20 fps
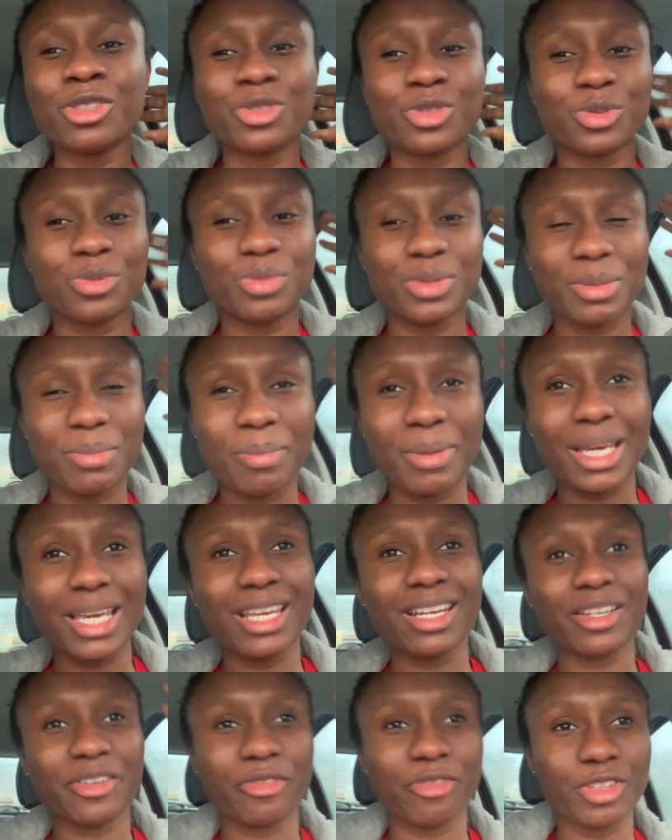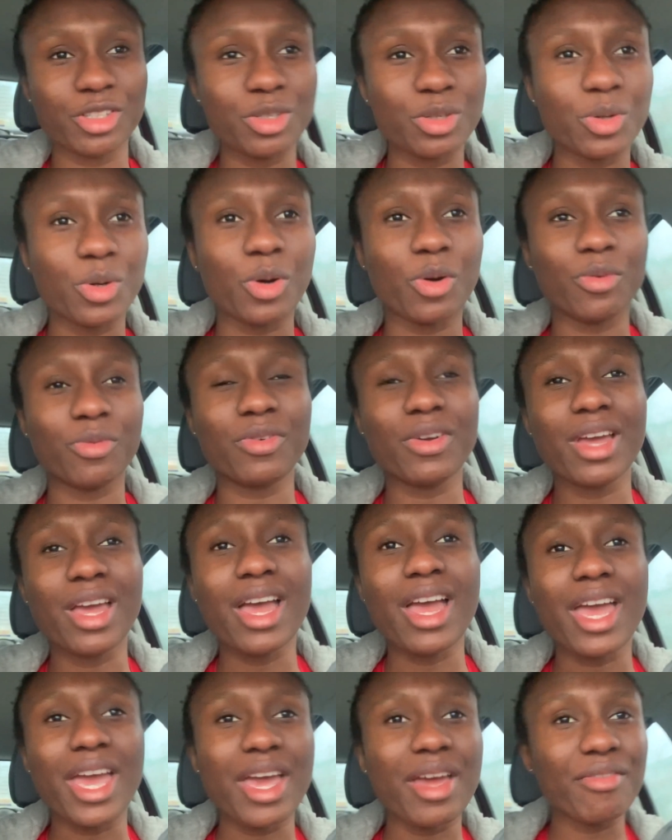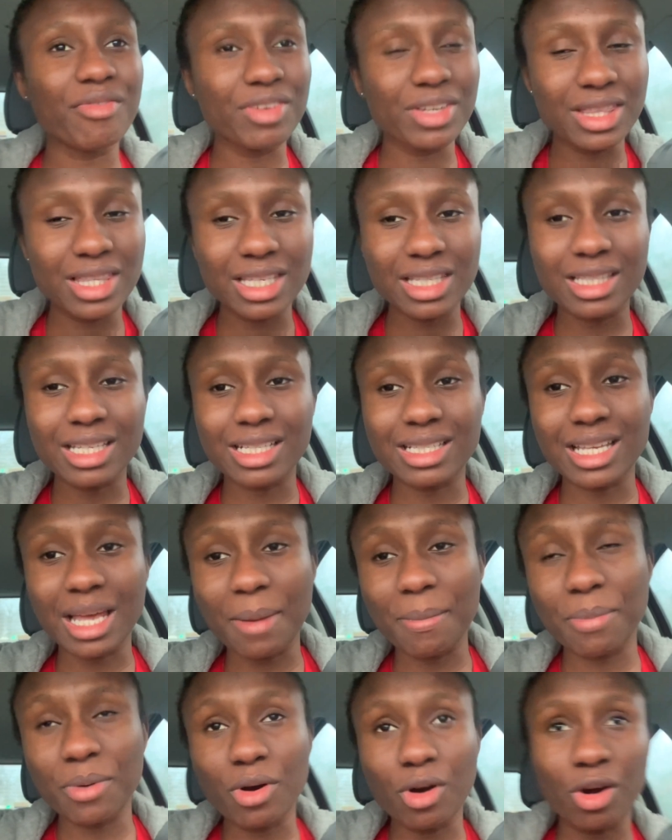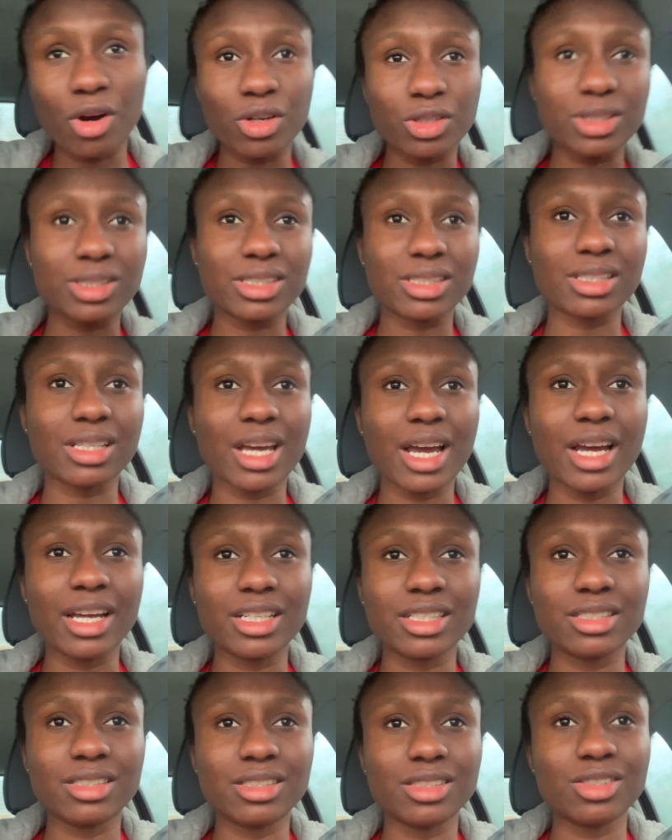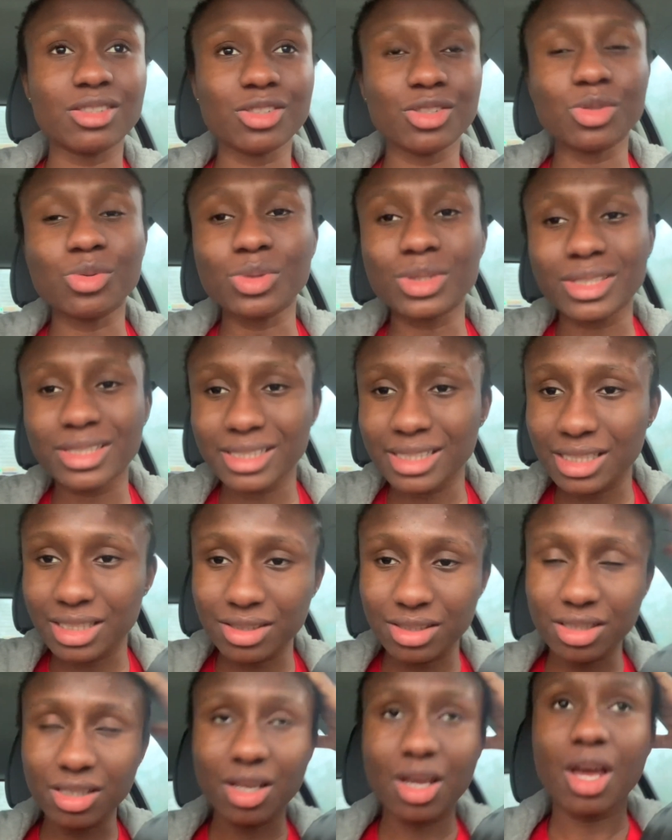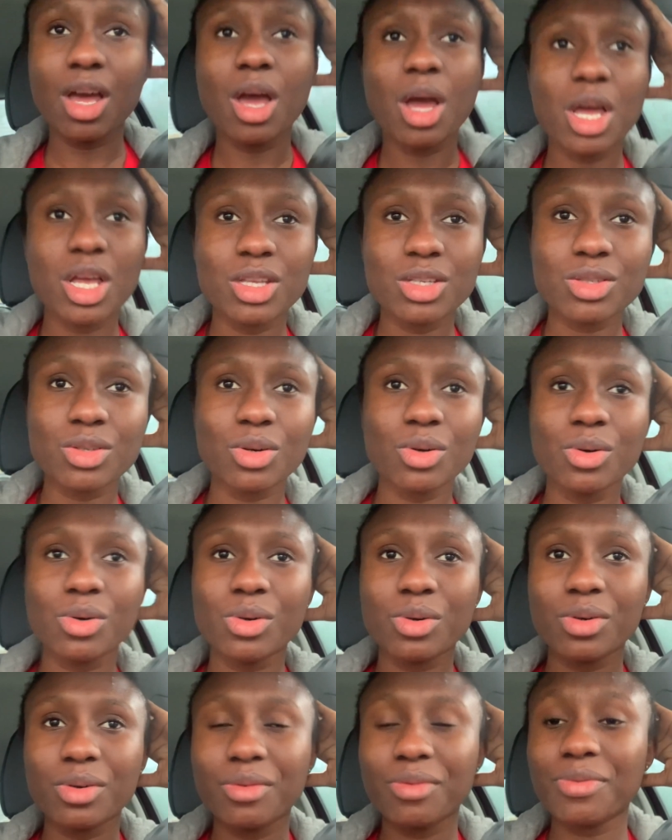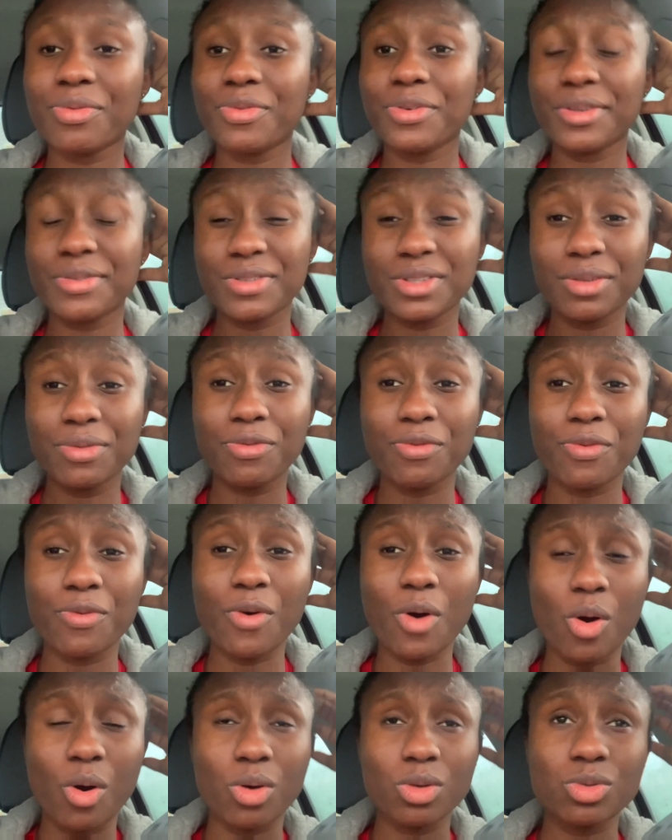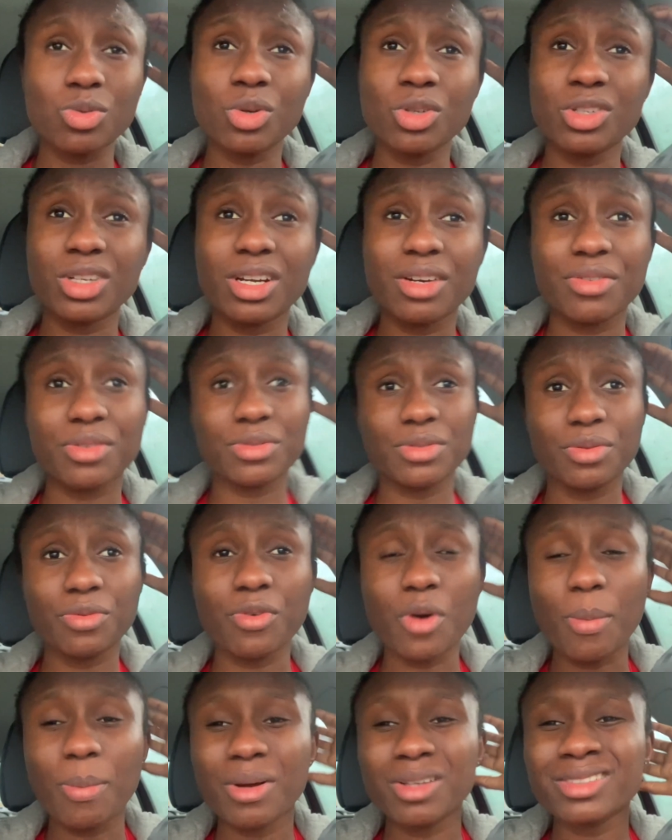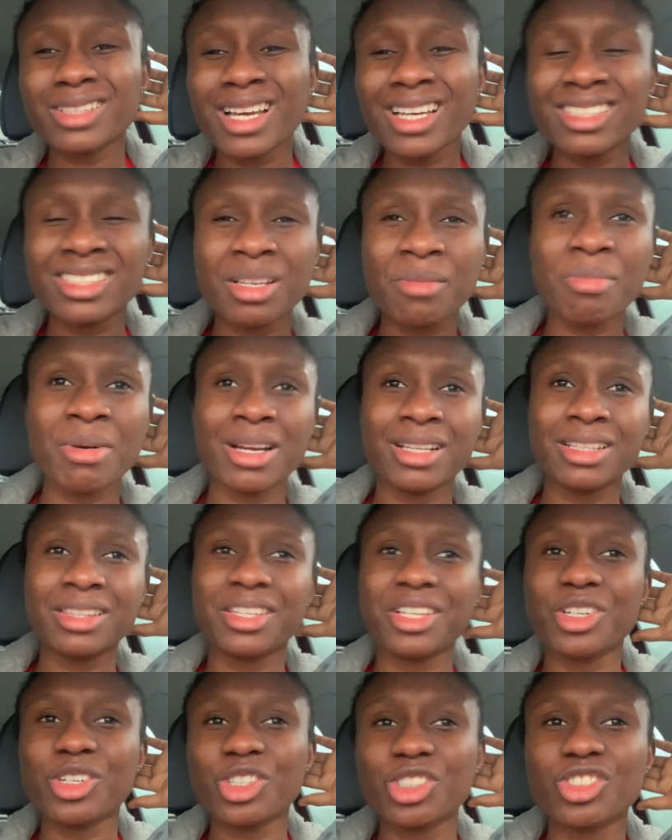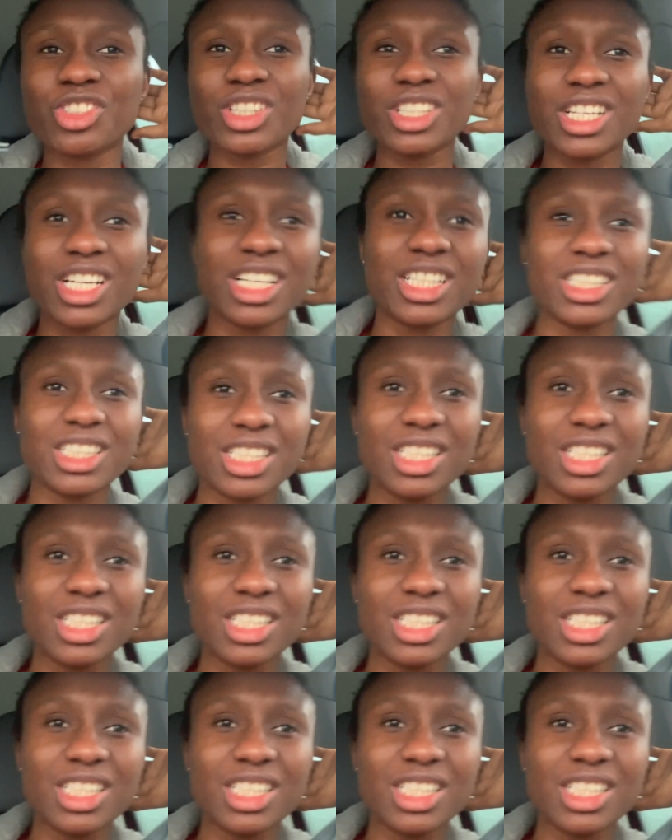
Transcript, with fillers: to be making a video of everything that I bought and you will see. So 54, 254, that is about 381k